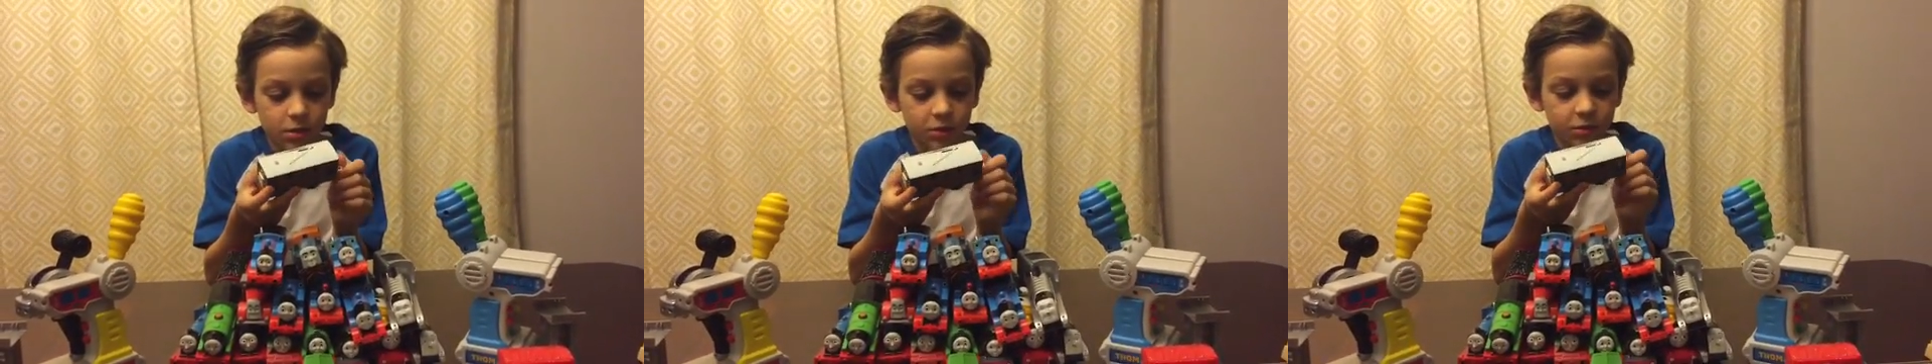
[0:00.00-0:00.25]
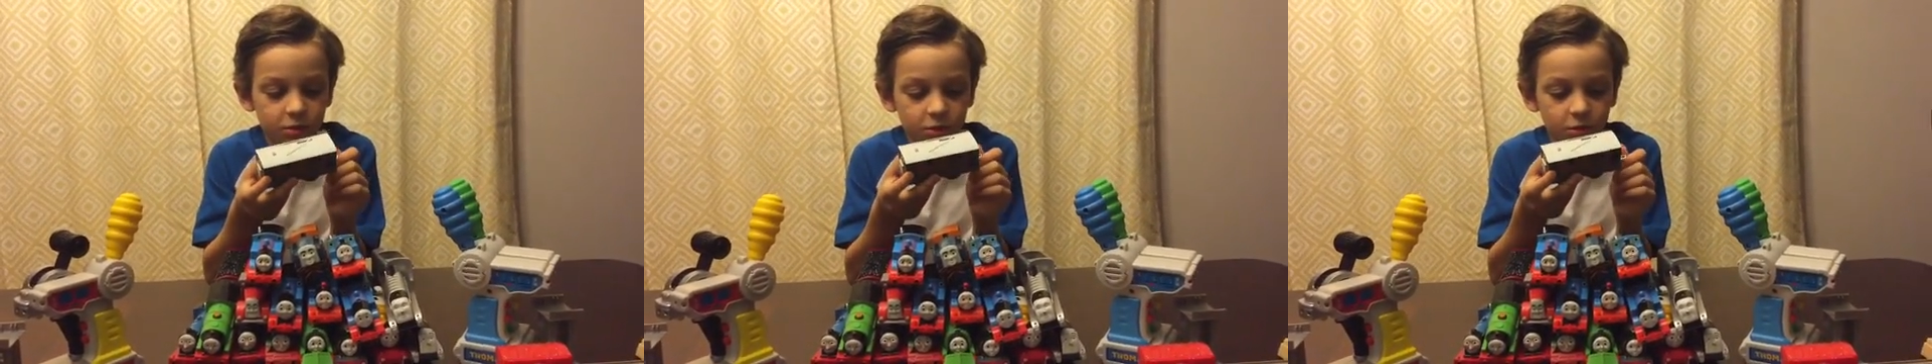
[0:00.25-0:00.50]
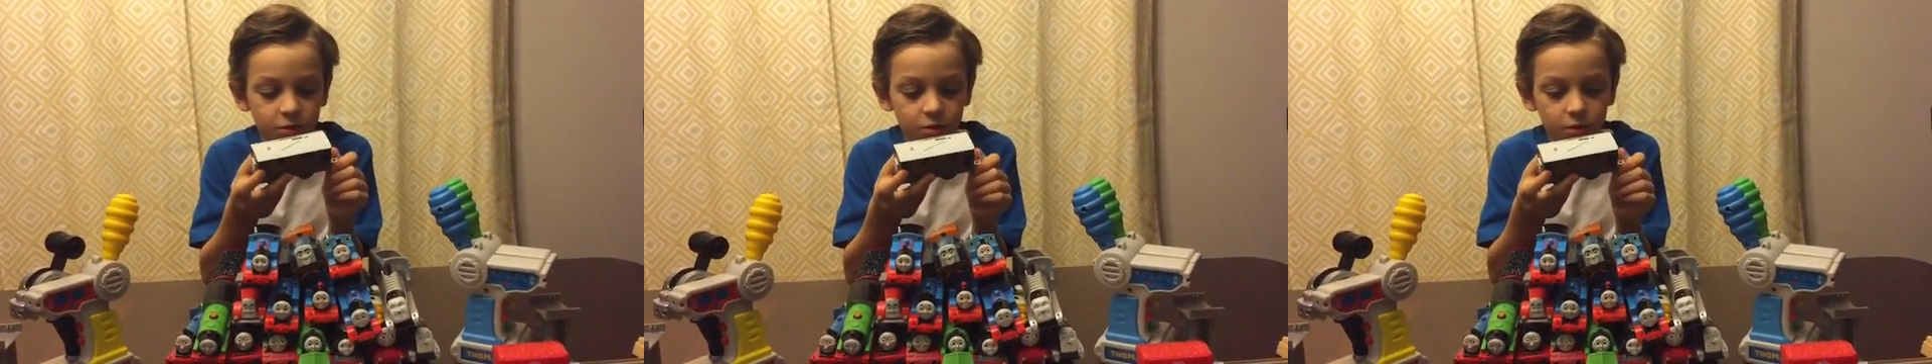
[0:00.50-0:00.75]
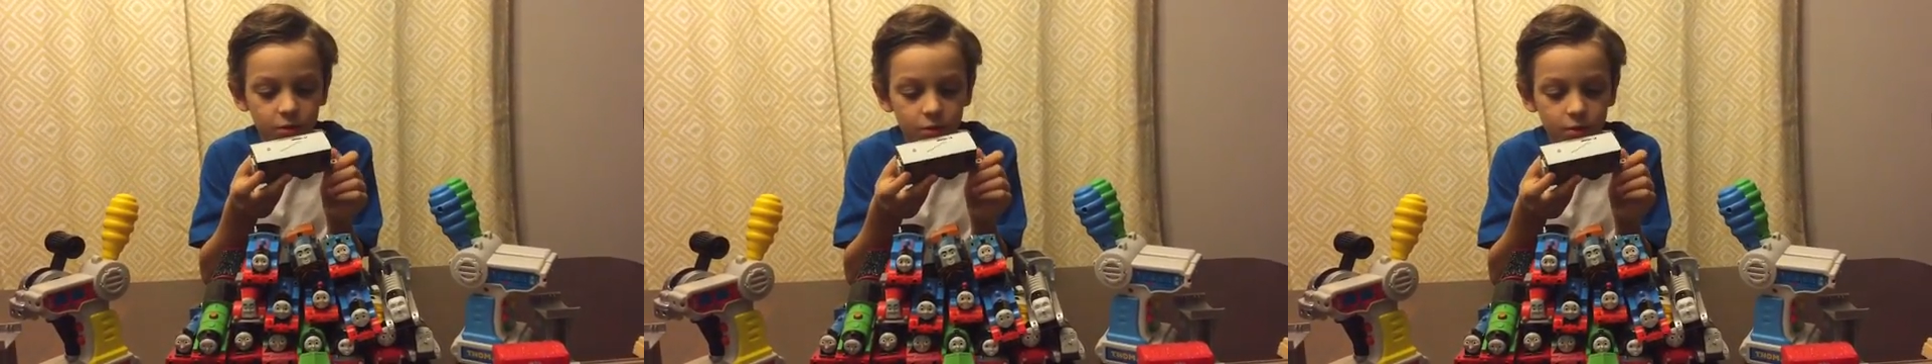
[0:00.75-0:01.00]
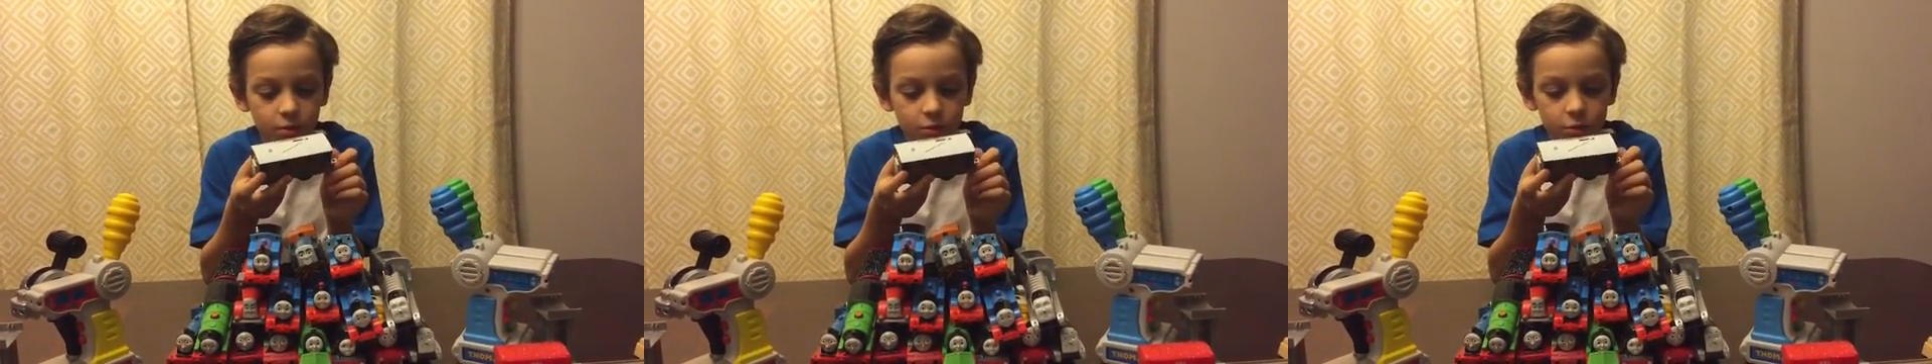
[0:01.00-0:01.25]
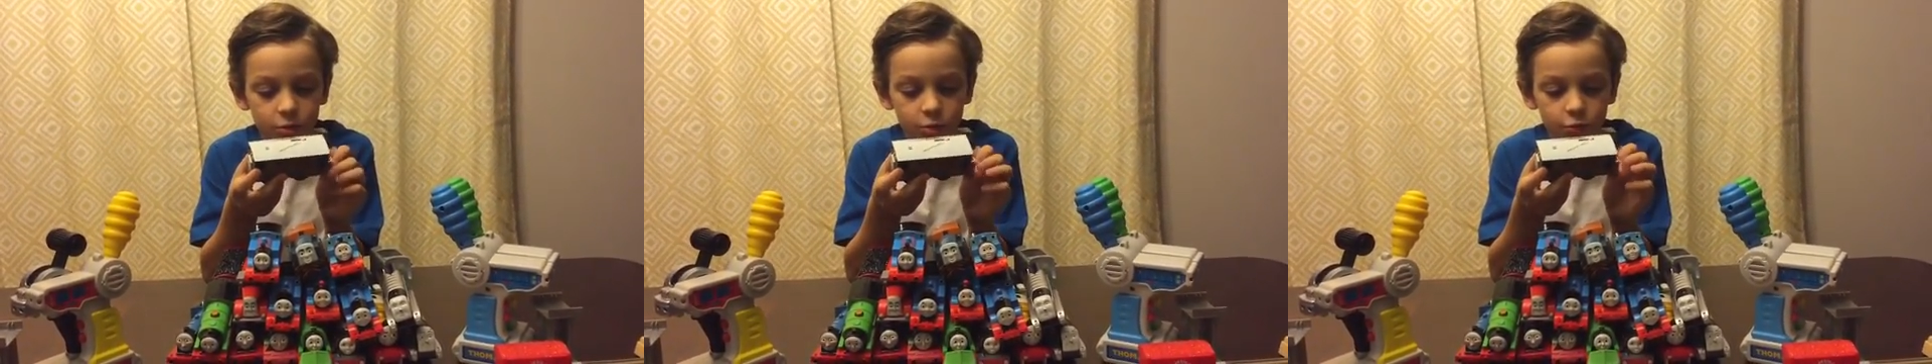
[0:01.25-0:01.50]
he's a
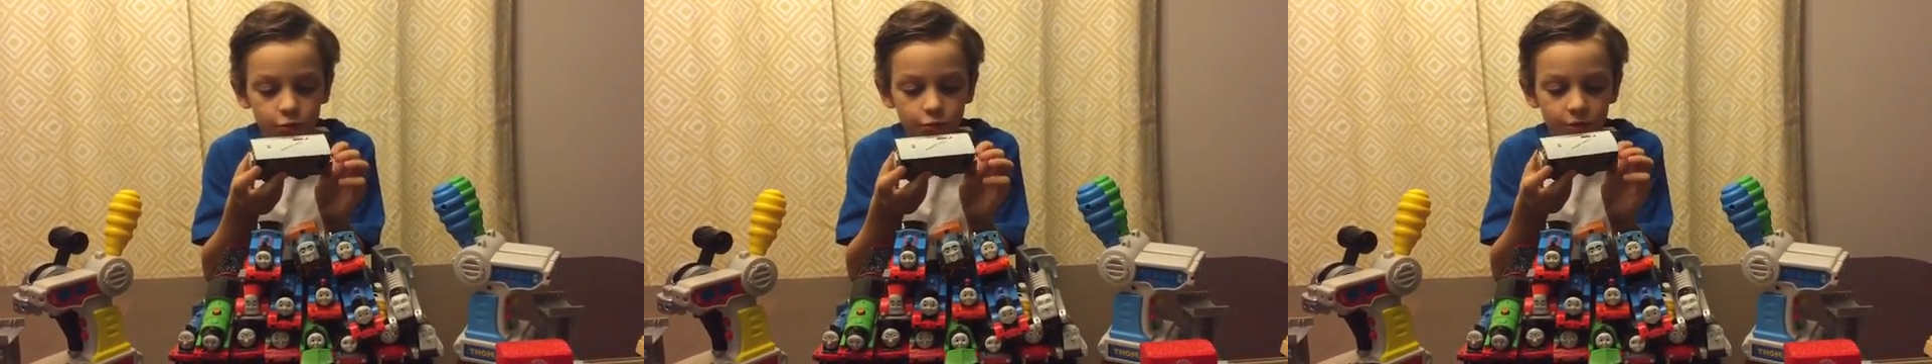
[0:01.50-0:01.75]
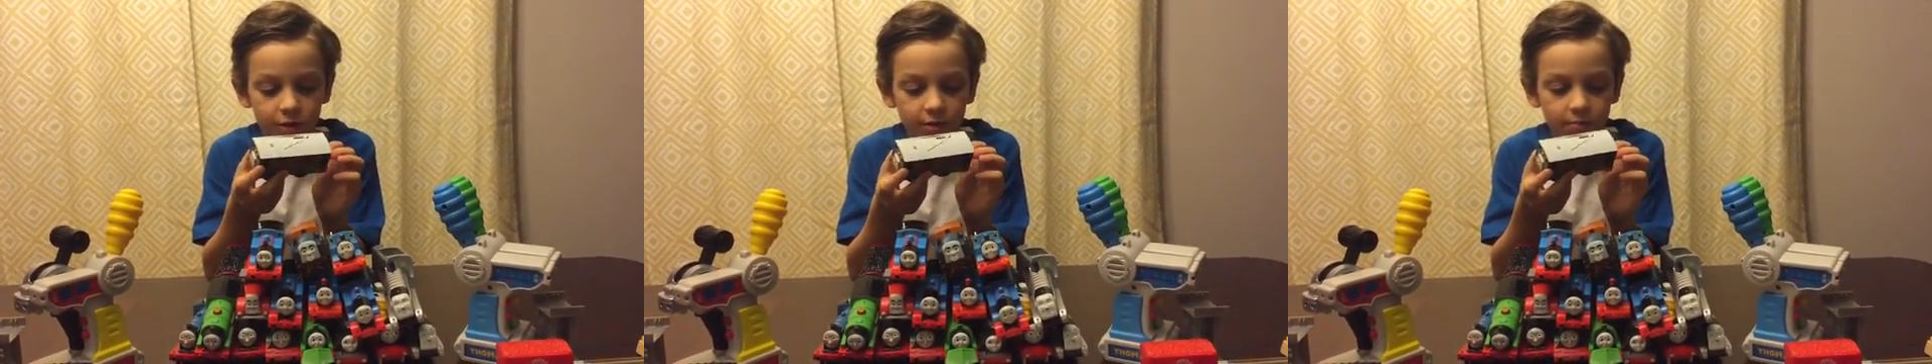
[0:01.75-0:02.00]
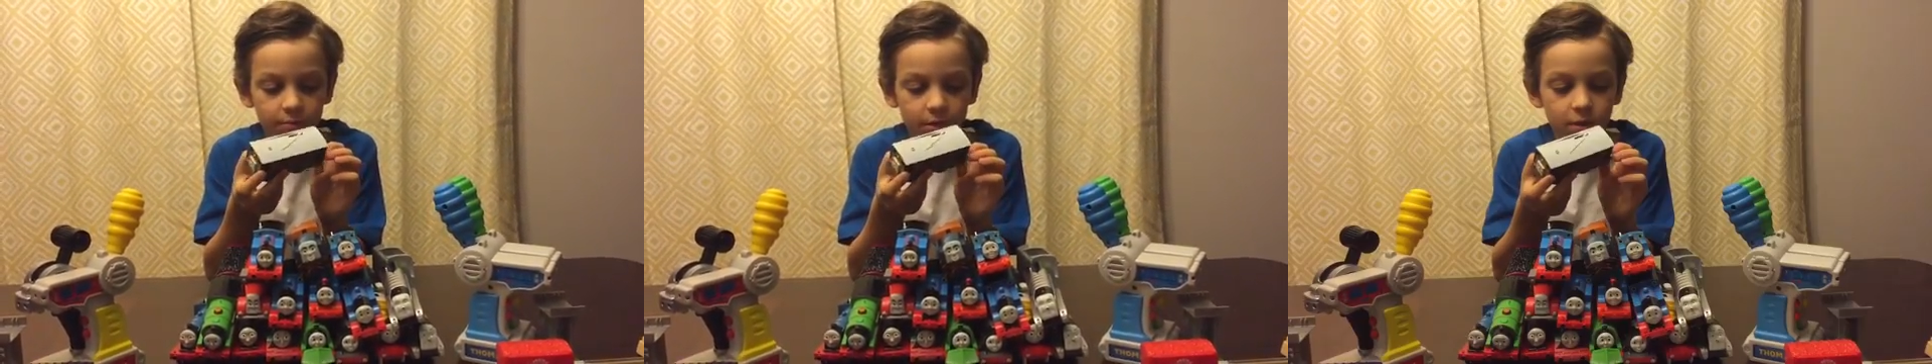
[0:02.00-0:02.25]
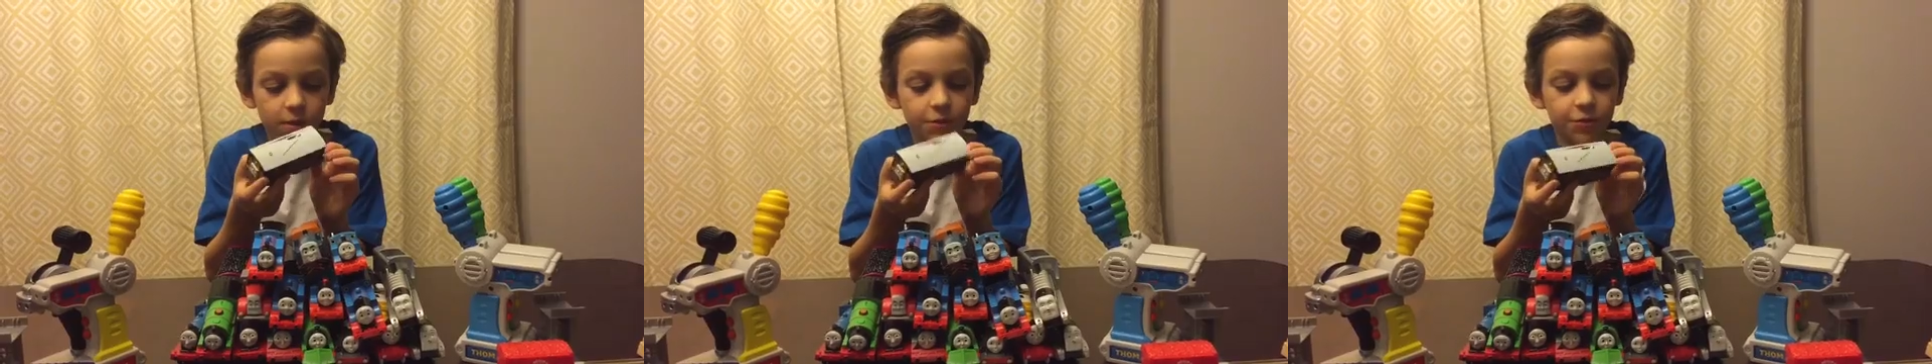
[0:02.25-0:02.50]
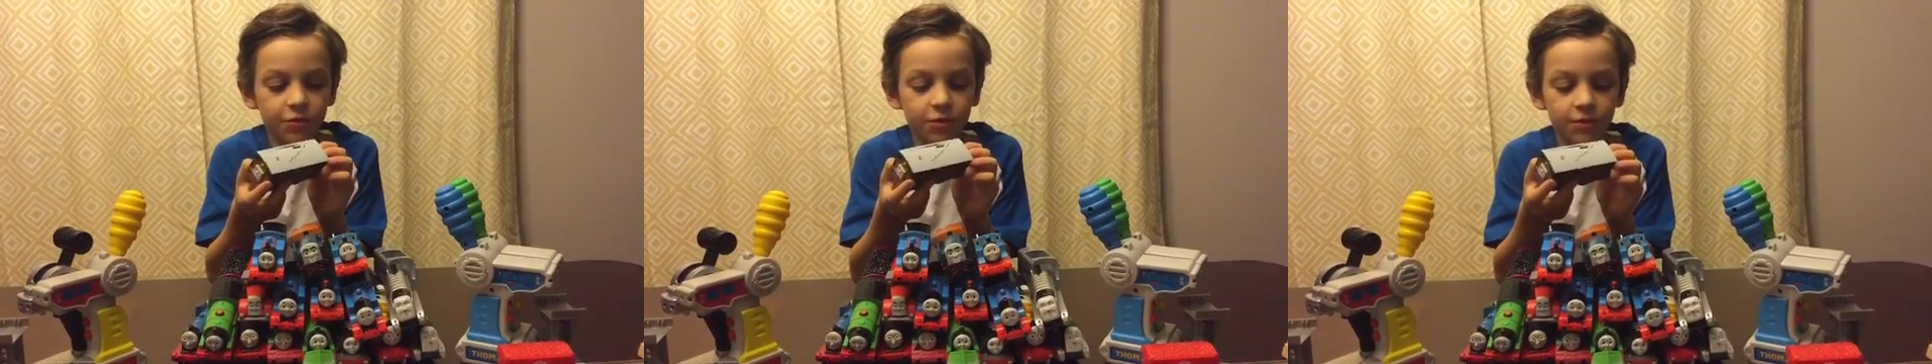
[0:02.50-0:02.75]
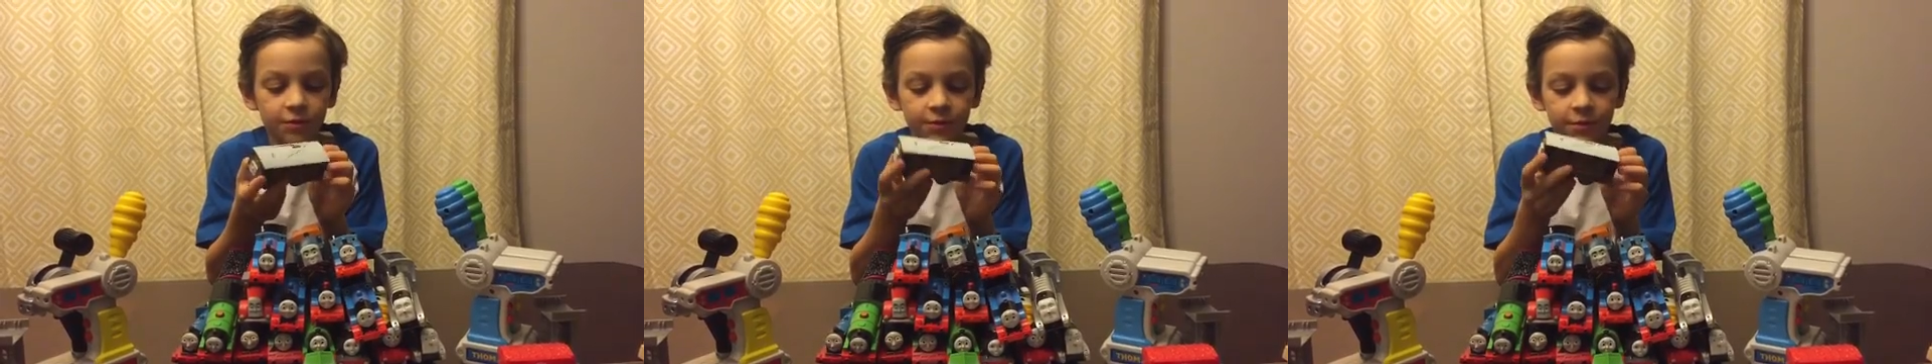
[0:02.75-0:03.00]
tram
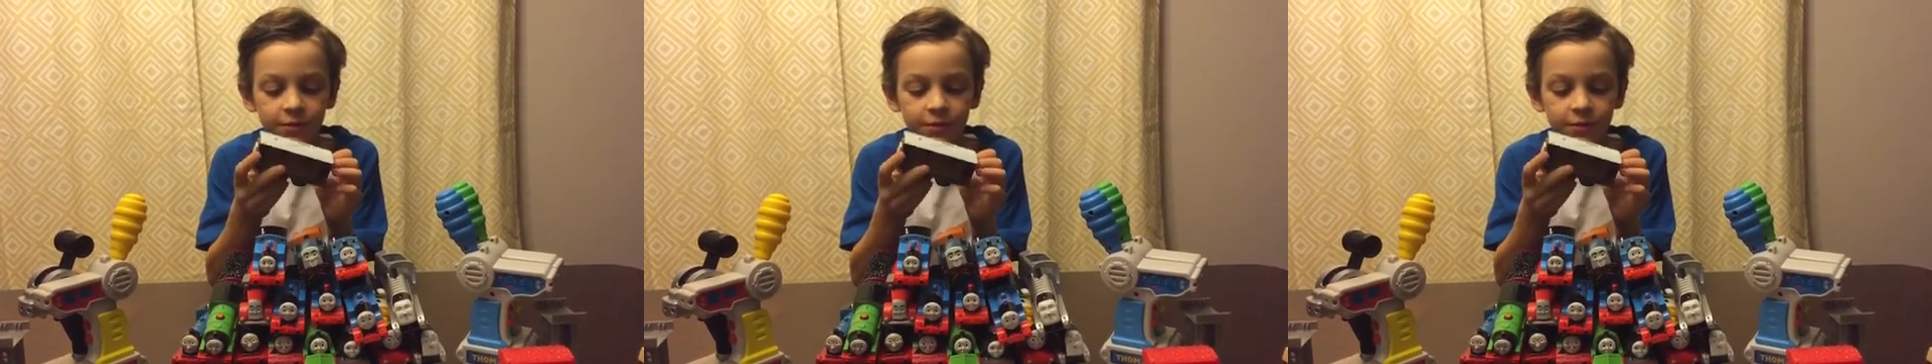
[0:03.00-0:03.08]
engine.